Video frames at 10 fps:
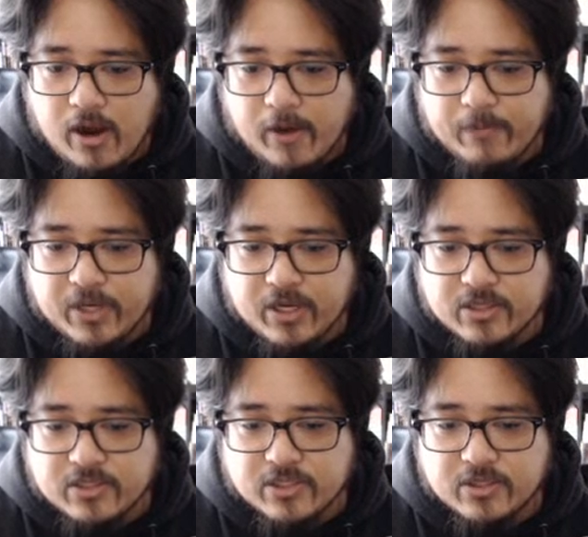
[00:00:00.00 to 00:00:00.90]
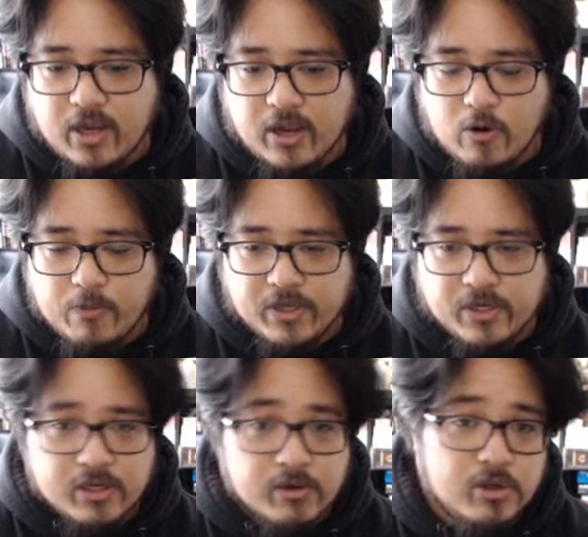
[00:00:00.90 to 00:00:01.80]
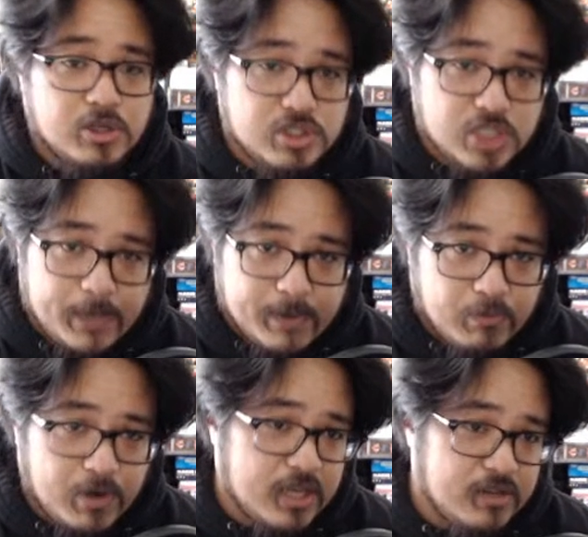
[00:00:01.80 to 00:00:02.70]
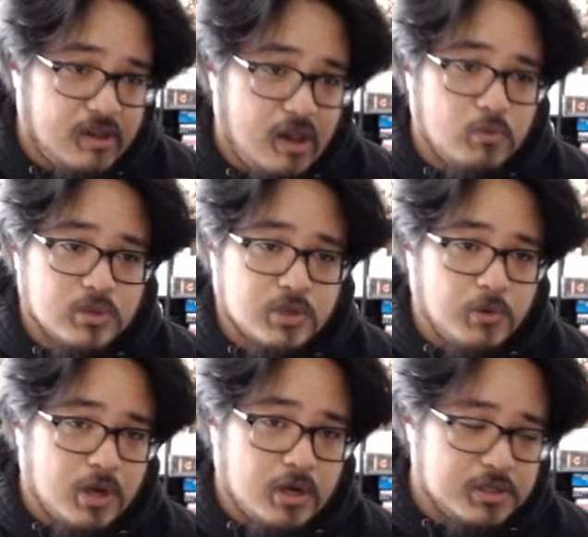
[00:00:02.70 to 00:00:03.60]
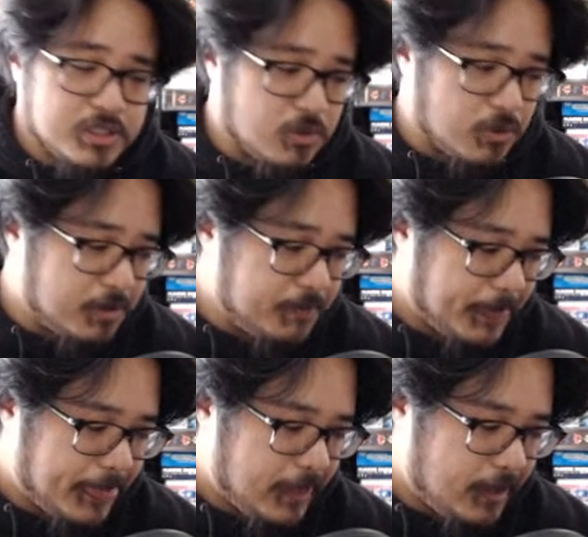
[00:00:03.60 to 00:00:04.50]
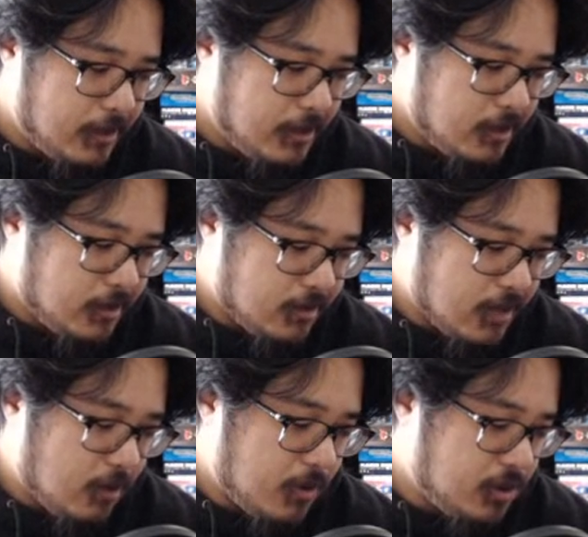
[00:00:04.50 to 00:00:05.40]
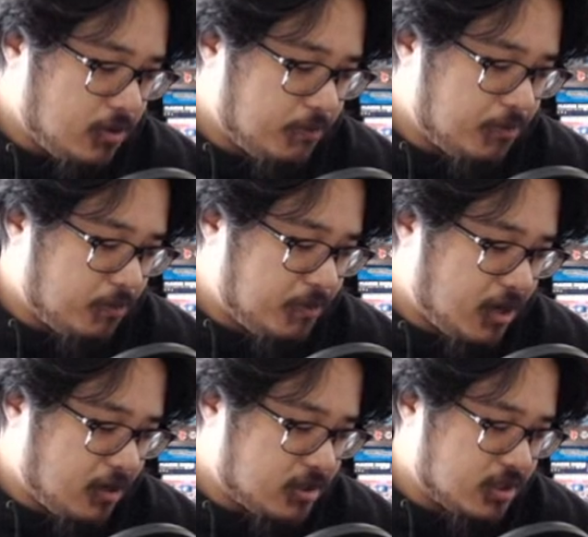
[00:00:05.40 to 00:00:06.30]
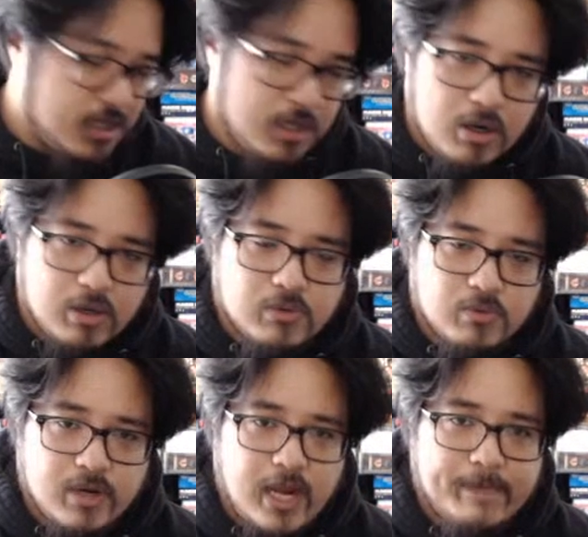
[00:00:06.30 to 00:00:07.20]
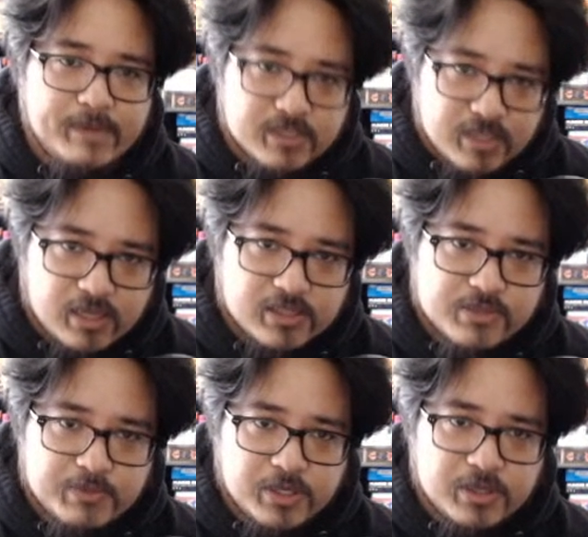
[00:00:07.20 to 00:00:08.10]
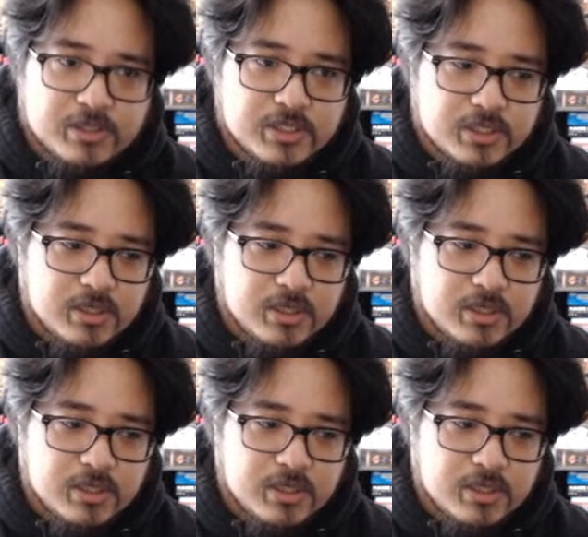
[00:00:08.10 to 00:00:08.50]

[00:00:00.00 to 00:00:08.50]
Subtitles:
because I hope I did a good job at breaking down what's going on in the story. That way you're prepared to take on what happens next, because